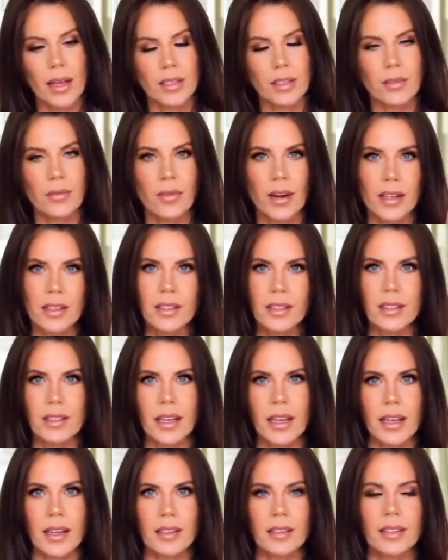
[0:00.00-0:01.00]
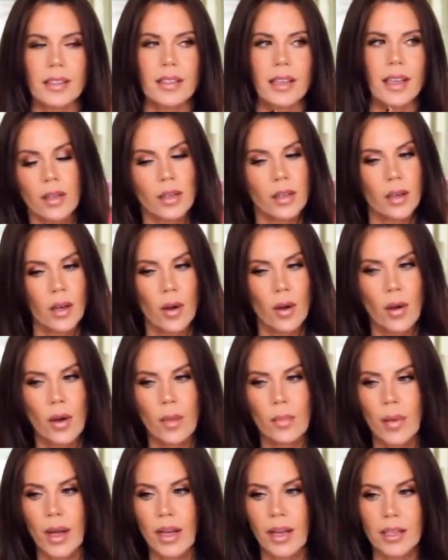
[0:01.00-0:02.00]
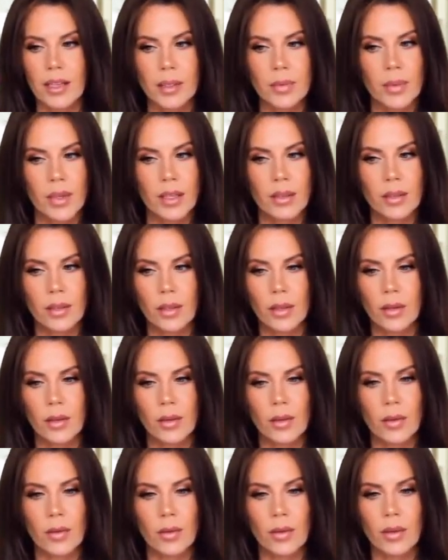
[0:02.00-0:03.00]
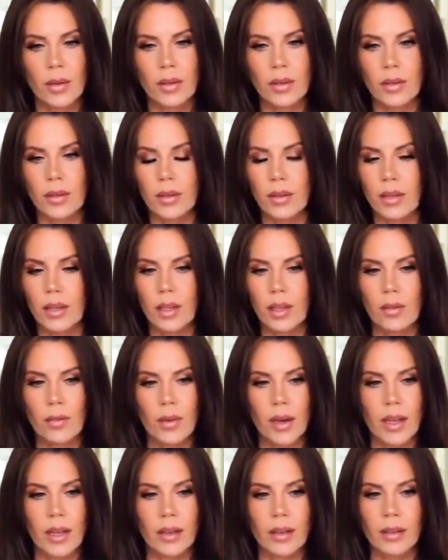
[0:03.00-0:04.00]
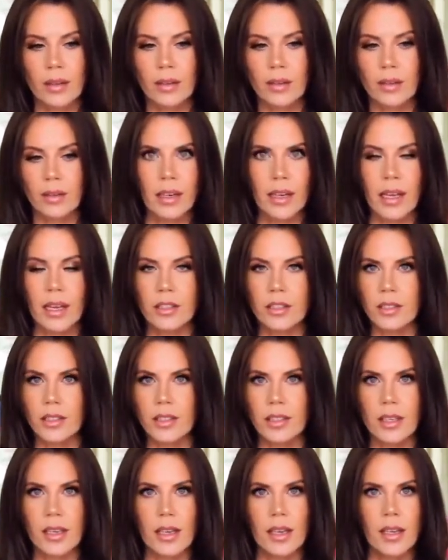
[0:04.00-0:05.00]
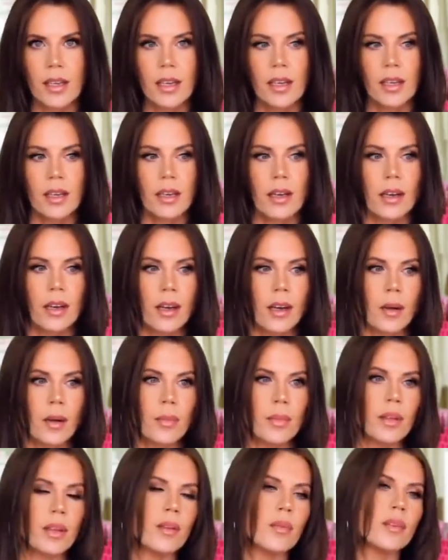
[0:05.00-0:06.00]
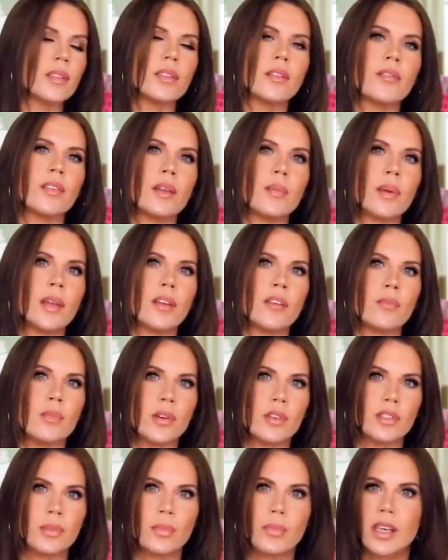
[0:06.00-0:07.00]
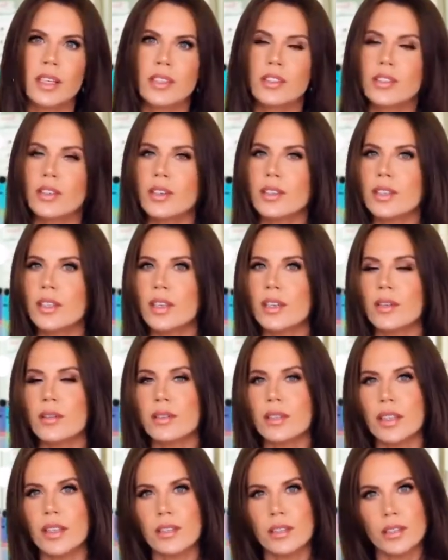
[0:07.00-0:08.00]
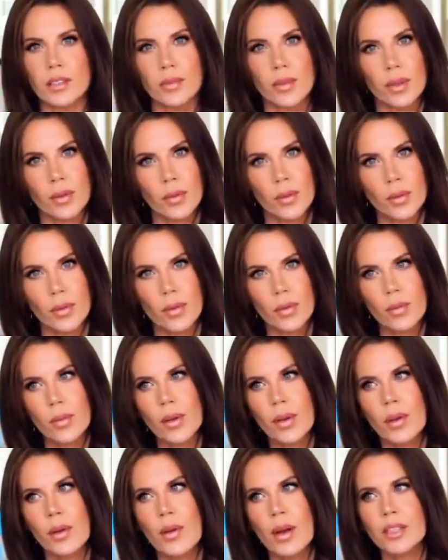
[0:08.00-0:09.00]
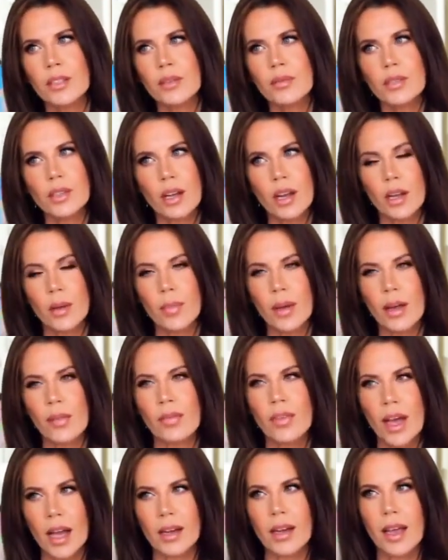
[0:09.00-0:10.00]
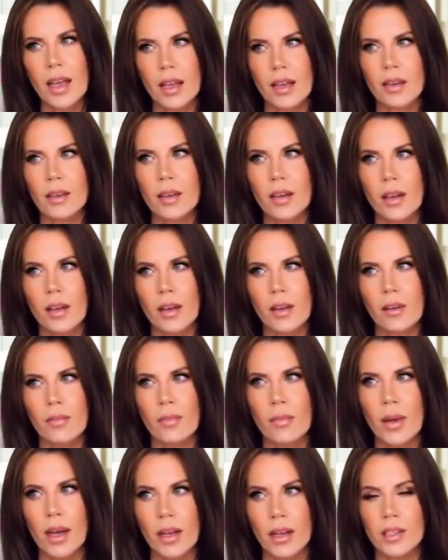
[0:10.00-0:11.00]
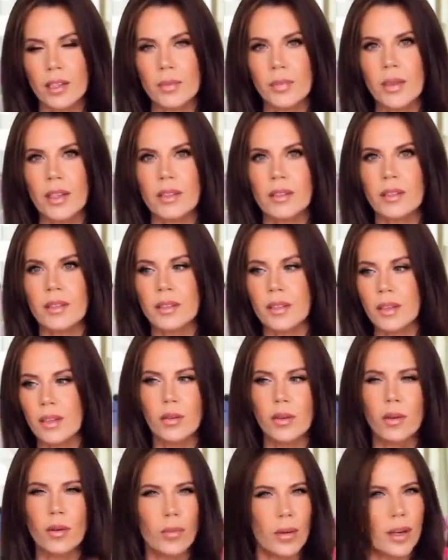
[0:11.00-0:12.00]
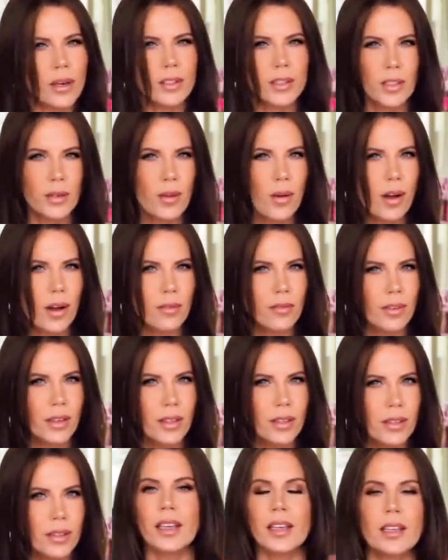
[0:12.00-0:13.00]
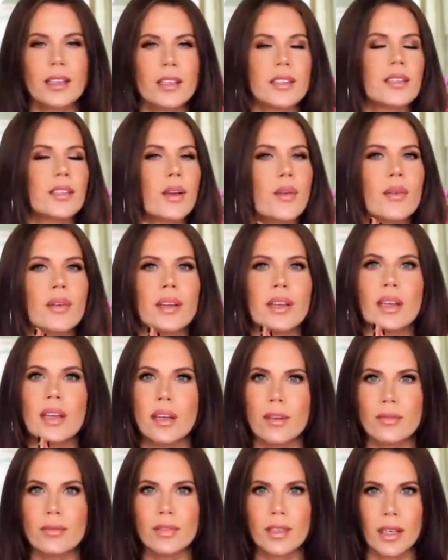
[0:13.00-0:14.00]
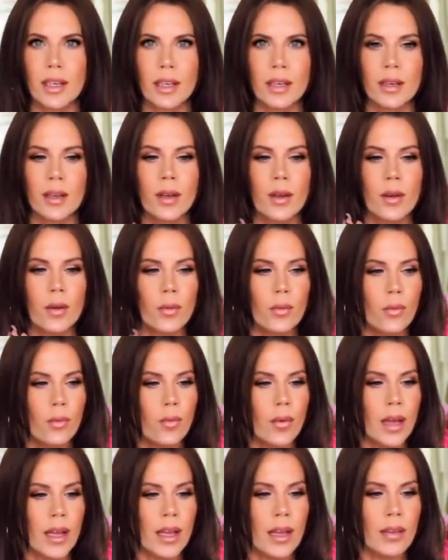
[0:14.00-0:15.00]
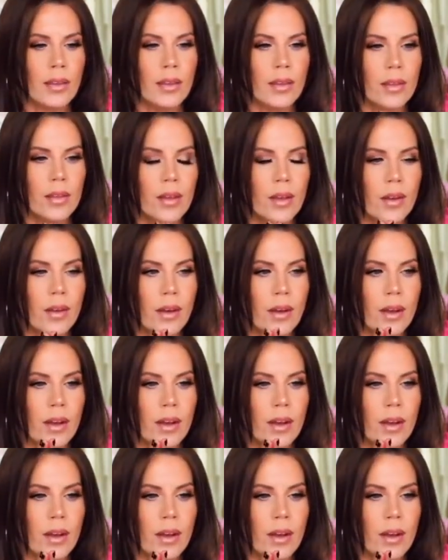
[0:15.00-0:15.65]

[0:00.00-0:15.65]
a best friend stance, you know, my husband, who he ran an agency, he was the VP of motion pictures. He knows the industry through and through. I don't talk about that end of my husband's career too often. He's so gifted with